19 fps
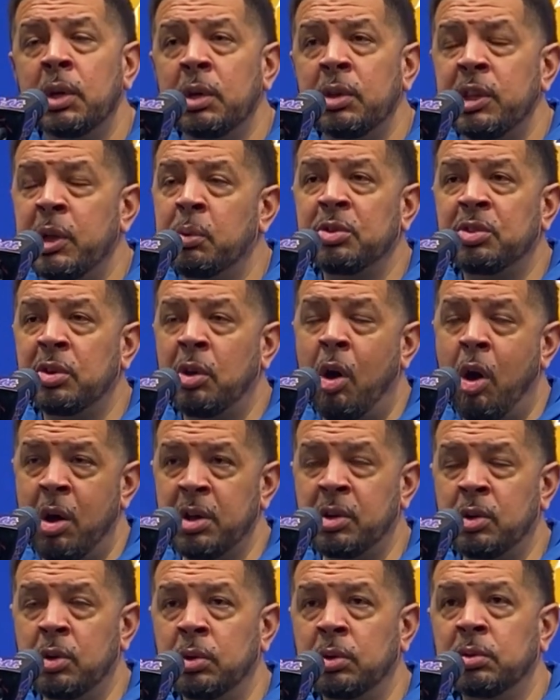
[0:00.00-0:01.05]
There was an
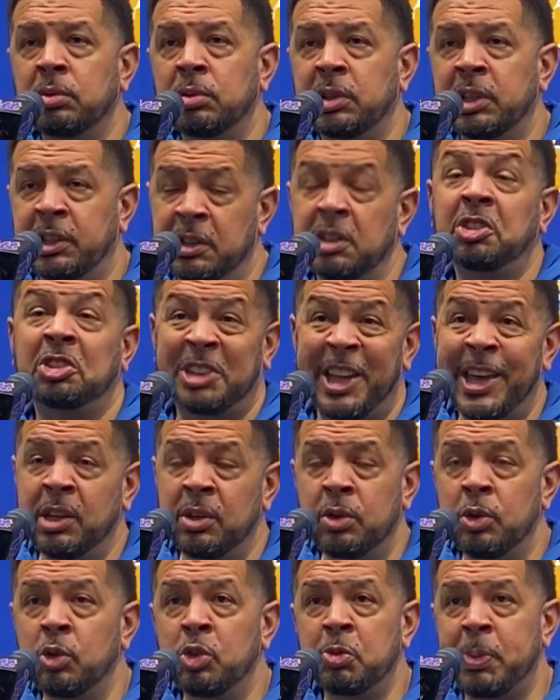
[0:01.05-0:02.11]
article in the state
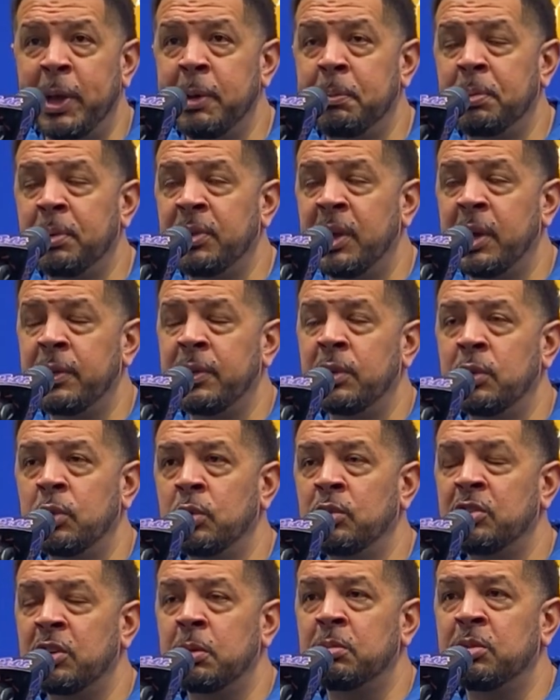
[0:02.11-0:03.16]
newspaper there, the
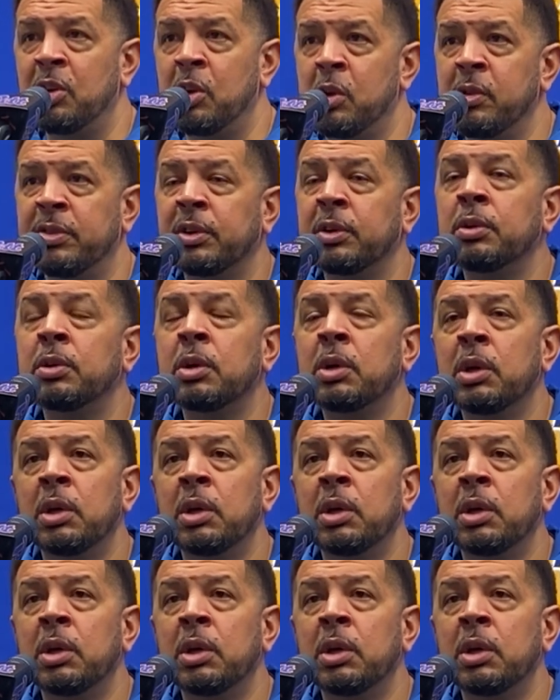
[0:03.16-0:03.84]
News and Observer.